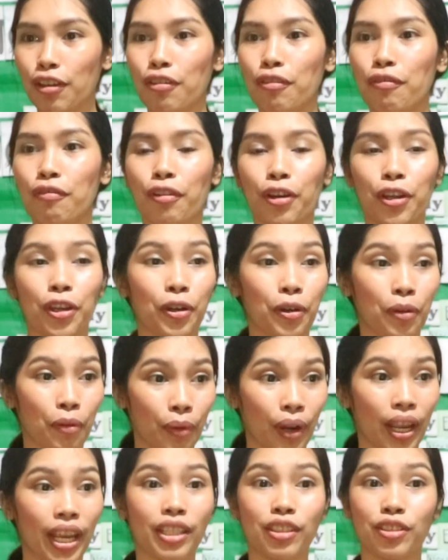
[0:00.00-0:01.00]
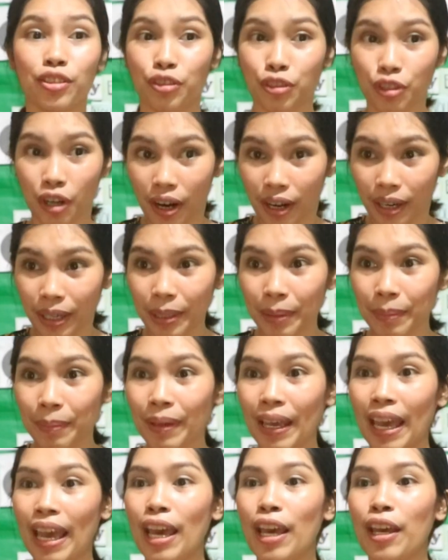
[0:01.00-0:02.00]
you for your great job.
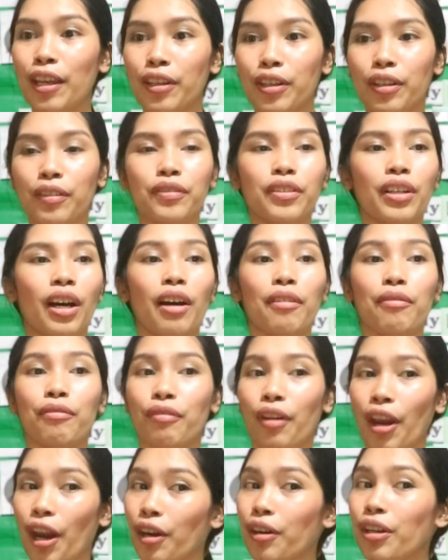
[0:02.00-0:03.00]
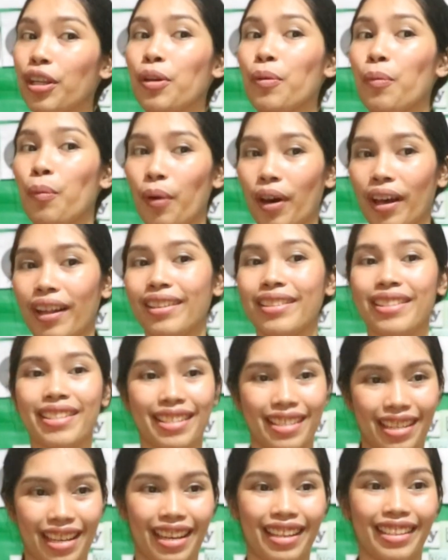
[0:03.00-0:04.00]
You've done very well
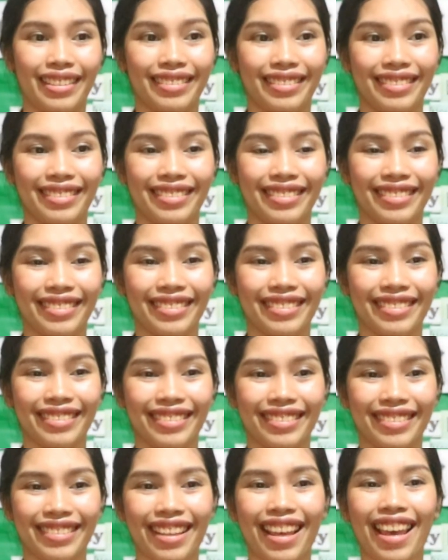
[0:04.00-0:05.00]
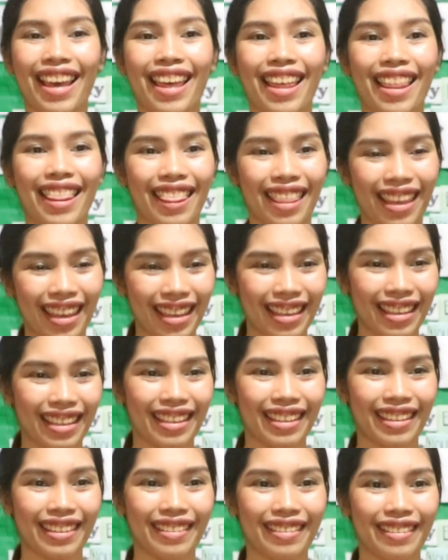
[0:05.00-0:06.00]
today. Thank
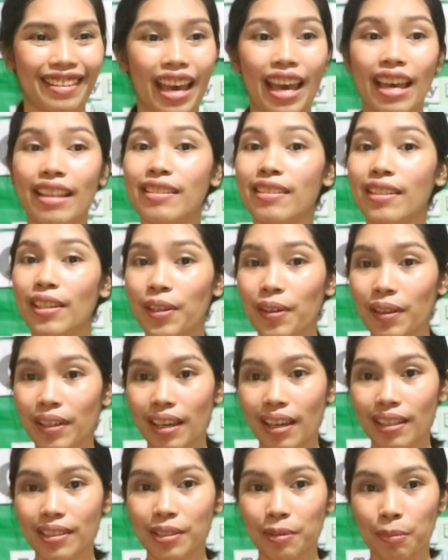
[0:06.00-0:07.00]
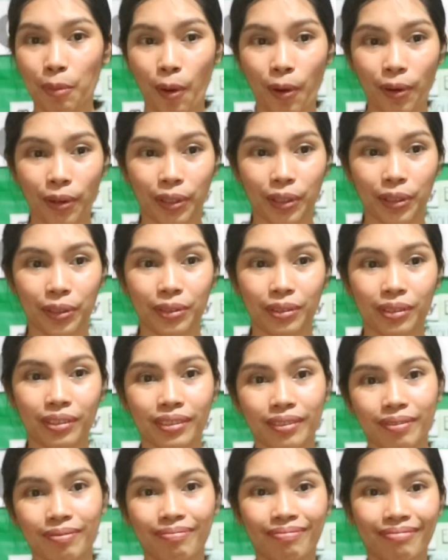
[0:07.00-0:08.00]
you, and see you again tomorrow.
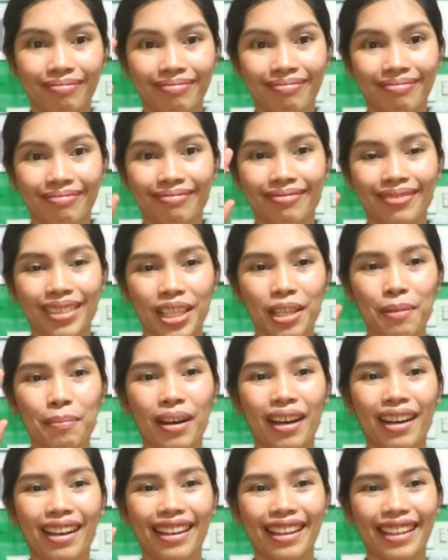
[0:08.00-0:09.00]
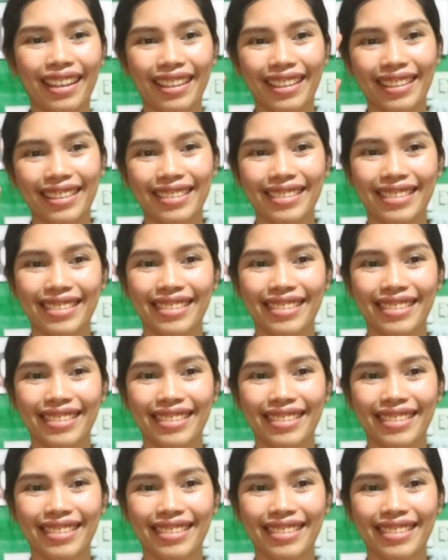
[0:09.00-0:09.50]
Goodbye.